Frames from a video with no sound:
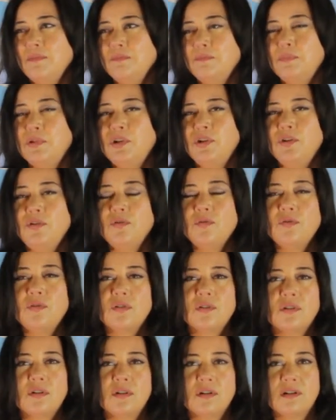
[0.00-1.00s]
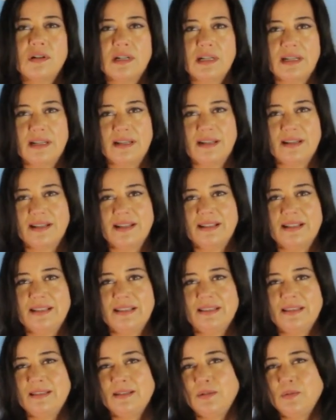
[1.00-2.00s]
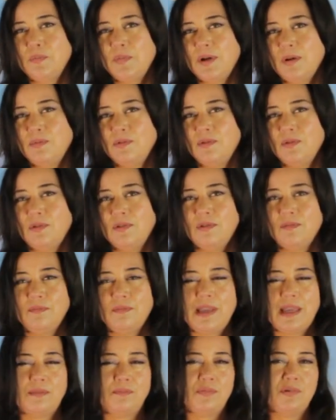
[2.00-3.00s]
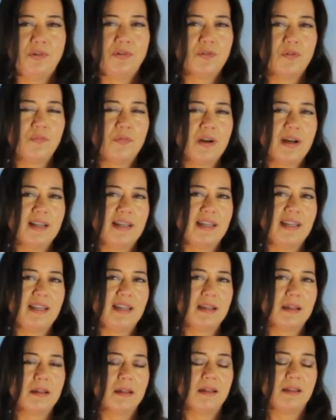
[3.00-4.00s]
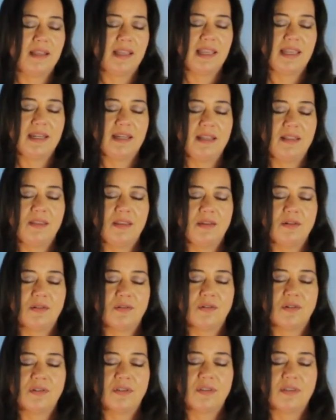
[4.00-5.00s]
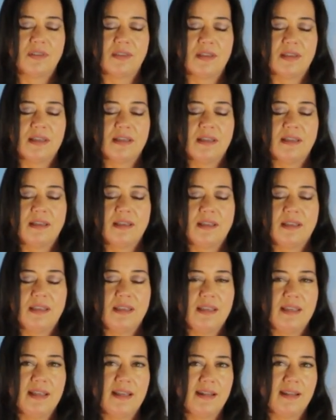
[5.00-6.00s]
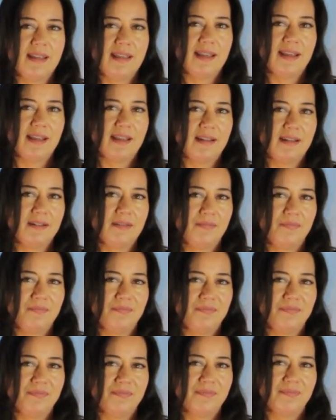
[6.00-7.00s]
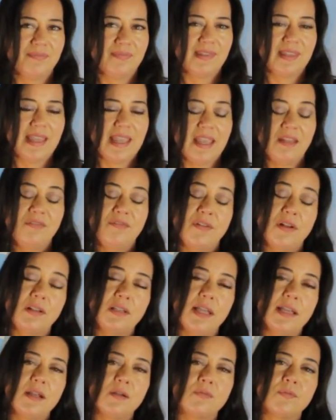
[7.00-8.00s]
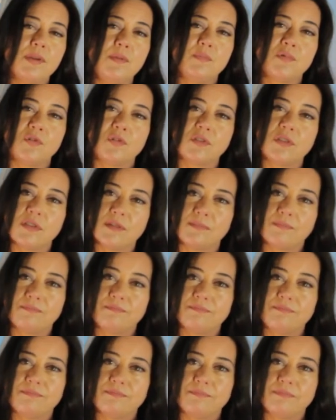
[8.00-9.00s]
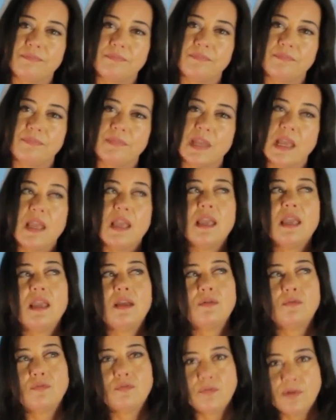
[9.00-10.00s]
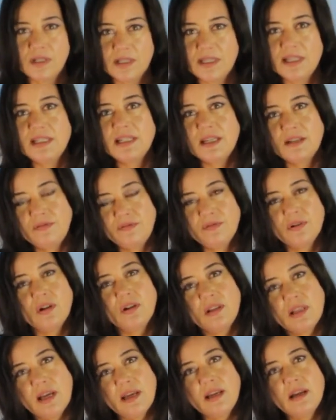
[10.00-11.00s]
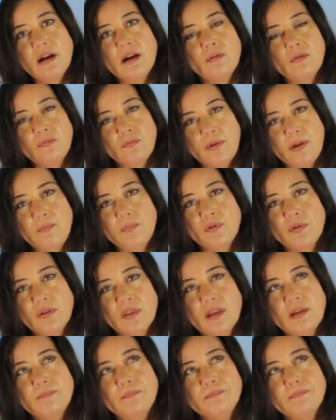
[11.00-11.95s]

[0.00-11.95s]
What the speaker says: pure little bubble and pure body hitting the earth yet again. It felt like a rebirth. It really did felt like a rebirth.